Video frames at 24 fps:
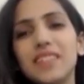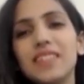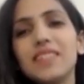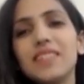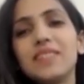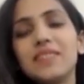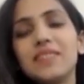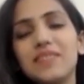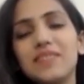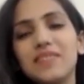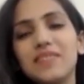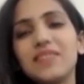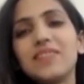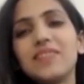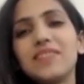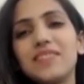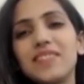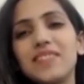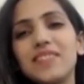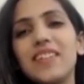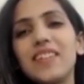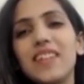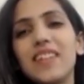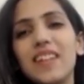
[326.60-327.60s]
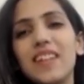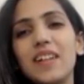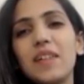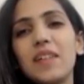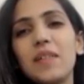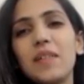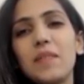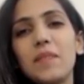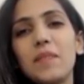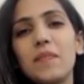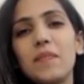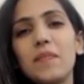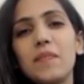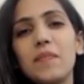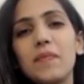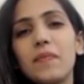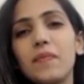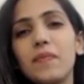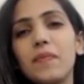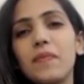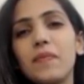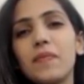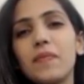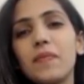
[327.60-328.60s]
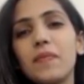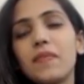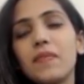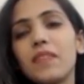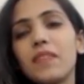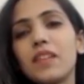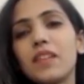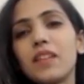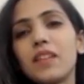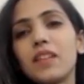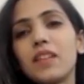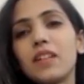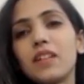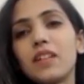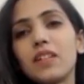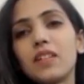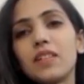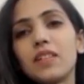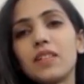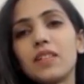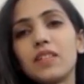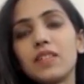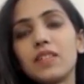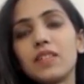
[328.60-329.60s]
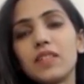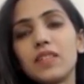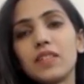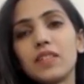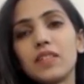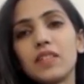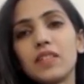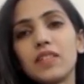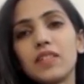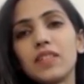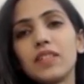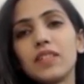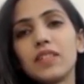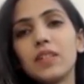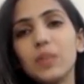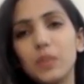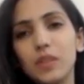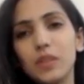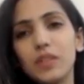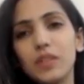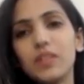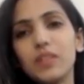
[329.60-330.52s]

This person isn't speaking.